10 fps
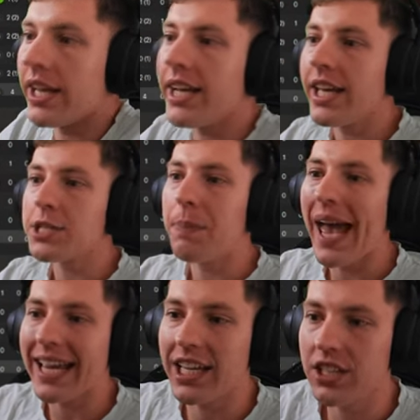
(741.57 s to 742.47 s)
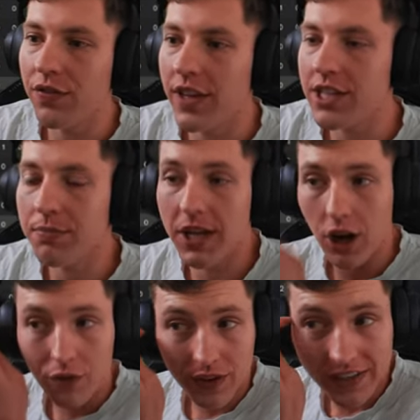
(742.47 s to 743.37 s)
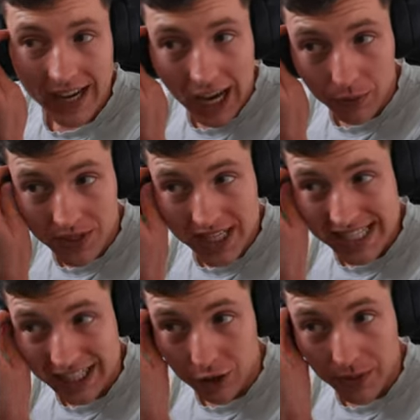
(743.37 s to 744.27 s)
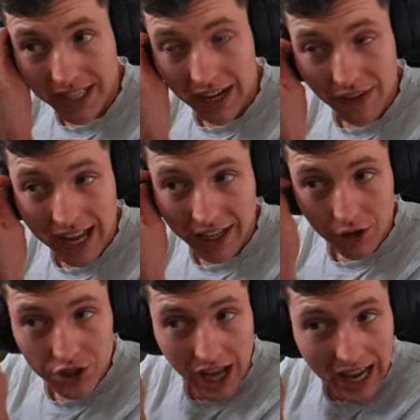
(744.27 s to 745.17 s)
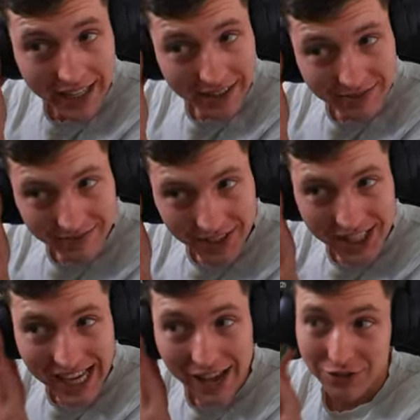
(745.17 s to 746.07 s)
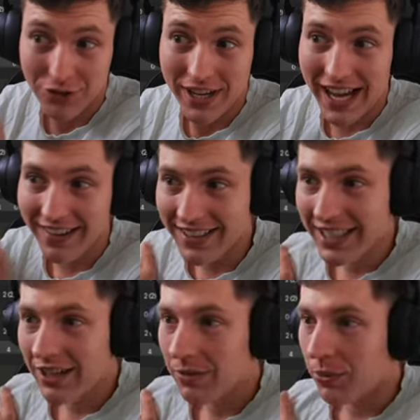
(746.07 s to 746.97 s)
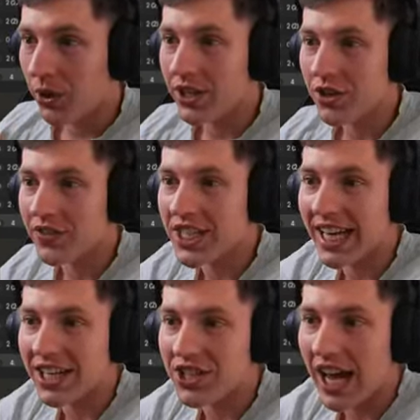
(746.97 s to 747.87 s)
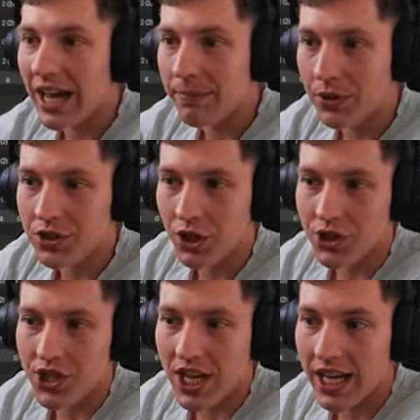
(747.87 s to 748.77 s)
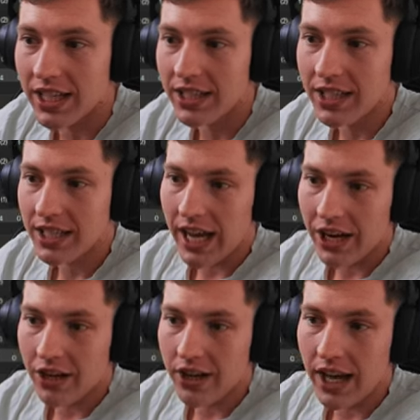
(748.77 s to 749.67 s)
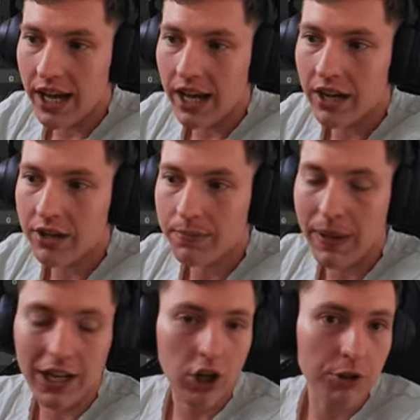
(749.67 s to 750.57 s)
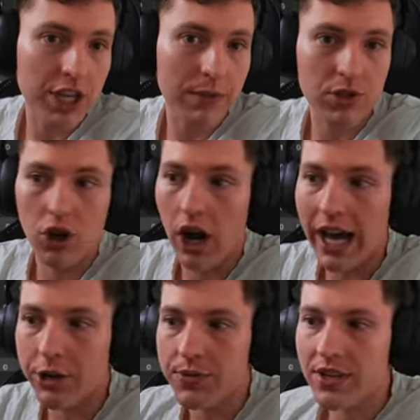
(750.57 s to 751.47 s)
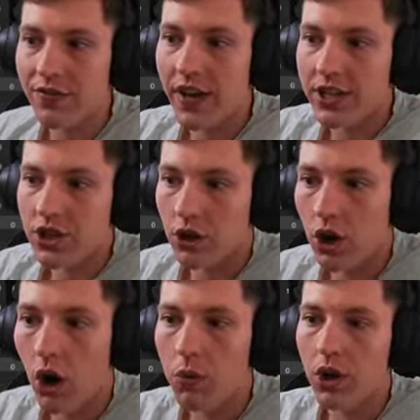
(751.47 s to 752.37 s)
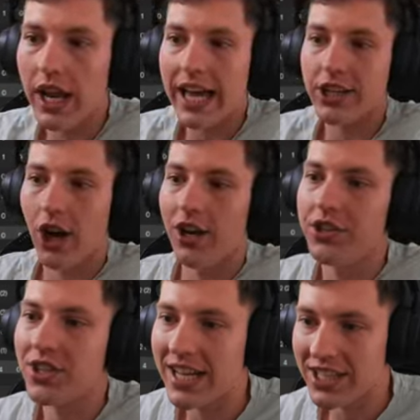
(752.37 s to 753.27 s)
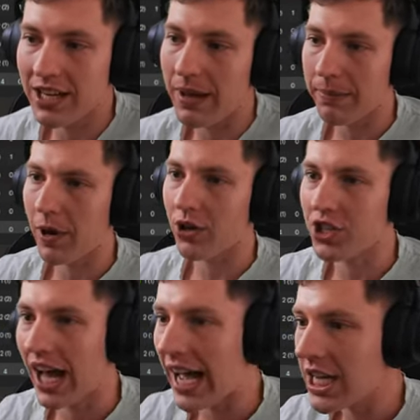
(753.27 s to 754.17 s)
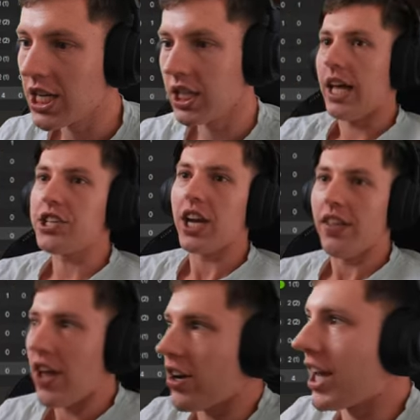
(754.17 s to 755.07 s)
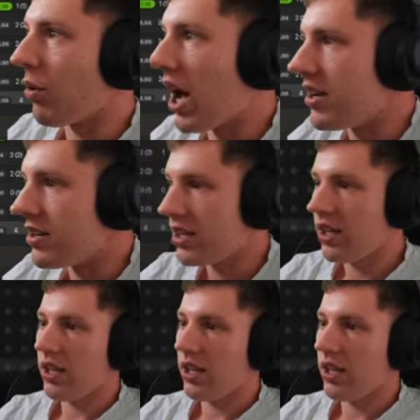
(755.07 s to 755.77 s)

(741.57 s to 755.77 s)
Palhinha's back in defensive mid. Hopefully that helps us a little bit. Carvalho starting because he has to now. Breuer's obviously going to stay. Bustos is in. And uh, Bella-Kotchap's not 100% fit. So Colwill and Collins is our centre-back pairing today. Let's get in there and get a win.